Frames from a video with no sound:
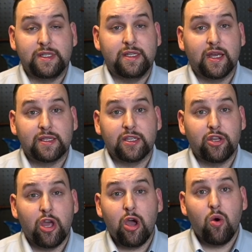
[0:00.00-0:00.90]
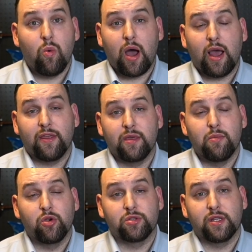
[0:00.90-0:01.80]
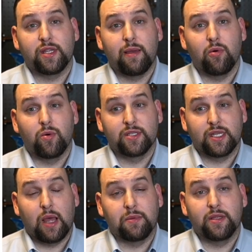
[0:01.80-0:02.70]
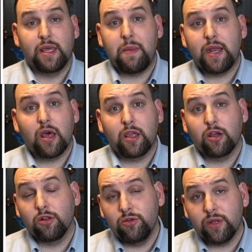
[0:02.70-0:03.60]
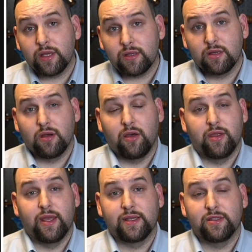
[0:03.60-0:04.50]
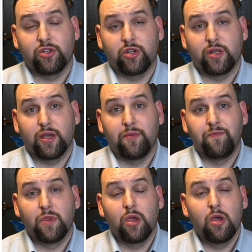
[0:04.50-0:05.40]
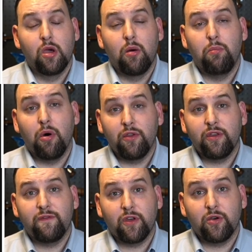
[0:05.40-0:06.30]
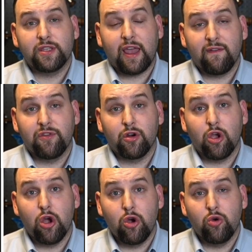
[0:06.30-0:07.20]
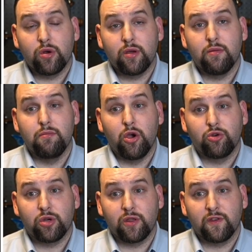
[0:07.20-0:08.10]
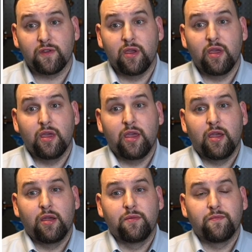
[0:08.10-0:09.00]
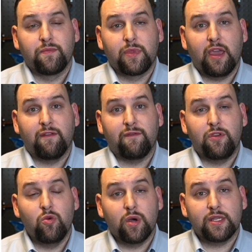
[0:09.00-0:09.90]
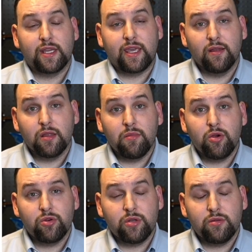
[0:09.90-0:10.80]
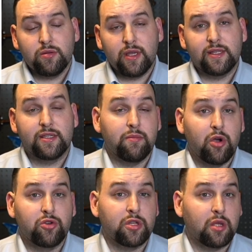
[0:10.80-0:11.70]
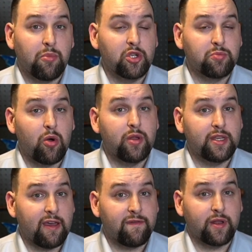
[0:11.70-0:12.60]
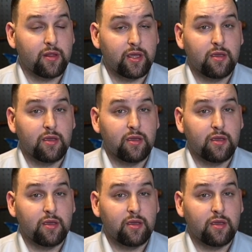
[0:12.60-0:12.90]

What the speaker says: doesn't know why the motion to table was adopted, they may not include it on the next agenda. Both of those have their own motions. If you want to kill a motion, it's the motion to postpone indefinitely.